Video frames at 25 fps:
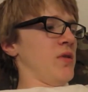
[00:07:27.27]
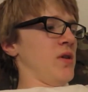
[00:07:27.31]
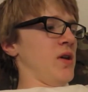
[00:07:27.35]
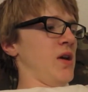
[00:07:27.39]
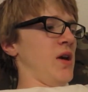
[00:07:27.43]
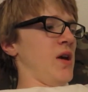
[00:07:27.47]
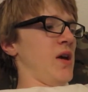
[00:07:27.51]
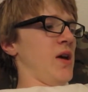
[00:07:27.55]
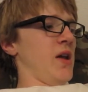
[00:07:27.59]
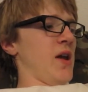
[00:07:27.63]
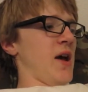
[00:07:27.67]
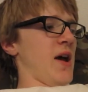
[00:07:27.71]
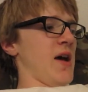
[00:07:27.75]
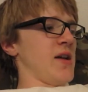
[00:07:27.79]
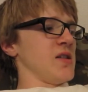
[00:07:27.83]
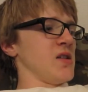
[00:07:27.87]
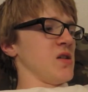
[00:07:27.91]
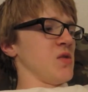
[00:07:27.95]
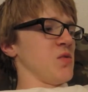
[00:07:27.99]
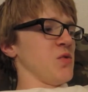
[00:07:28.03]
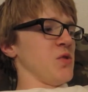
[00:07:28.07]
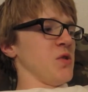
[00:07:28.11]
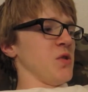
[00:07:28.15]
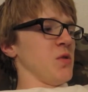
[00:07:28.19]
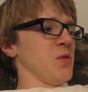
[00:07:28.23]
and
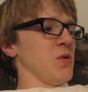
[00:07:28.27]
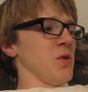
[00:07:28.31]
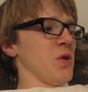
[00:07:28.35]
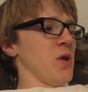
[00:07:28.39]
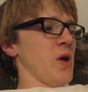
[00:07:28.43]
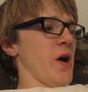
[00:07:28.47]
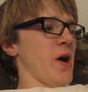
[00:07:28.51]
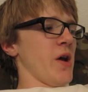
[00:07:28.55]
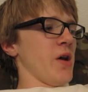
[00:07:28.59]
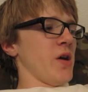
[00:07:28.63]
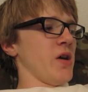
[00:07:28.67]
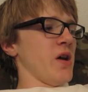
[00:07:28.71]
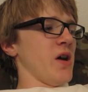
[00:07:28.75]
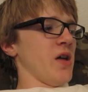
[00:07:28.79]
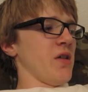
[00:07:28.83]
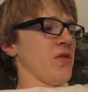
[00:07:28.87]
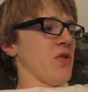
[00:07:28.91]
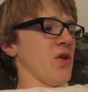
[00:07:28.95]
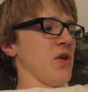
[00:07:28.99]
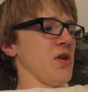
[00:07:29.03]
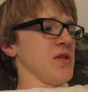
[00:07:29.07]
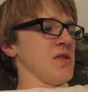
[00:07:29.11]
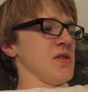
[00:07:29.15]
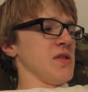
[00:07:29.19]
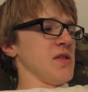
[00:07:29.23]
hasn't really relied on
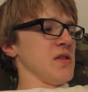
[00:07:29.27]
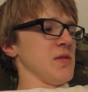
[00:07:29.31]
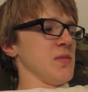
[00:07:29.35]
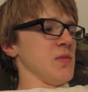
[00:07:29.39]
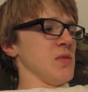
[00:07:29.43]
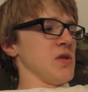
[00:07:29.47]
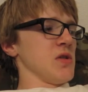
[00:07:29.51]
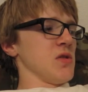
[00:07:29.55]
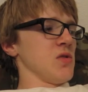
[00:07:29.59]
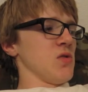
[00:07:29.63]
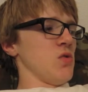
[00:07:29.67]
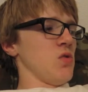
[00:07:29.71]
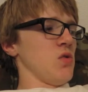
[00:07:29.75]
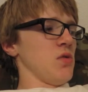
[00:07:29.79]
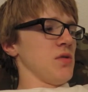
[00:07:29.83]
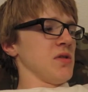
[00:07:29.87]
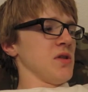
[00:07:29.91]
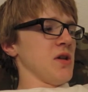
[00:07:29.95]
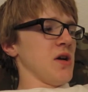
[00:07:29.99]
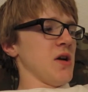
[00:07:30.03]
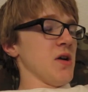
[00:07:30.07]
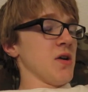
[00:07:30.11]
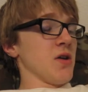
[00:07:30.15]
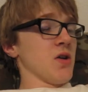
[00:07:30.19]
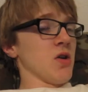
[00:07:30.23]
athleticism his whole
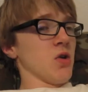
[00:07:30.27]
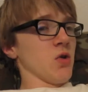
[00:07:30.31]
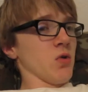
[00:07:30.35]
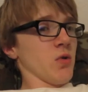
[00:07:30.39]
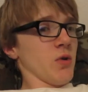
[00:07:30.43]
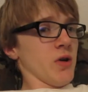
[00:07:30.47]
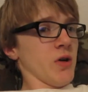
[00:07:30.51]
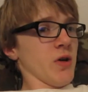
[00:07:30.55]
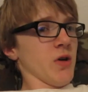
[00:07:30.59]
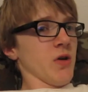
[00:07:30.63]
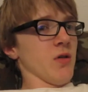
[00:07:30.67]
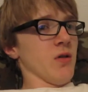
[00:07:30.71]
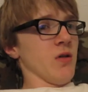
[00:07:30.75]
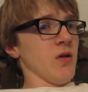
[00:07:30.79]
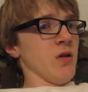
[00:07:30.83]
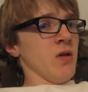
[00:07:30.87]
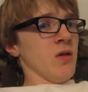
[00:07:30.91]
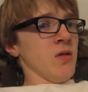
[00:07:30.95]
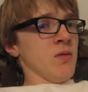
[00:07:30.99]
entire career.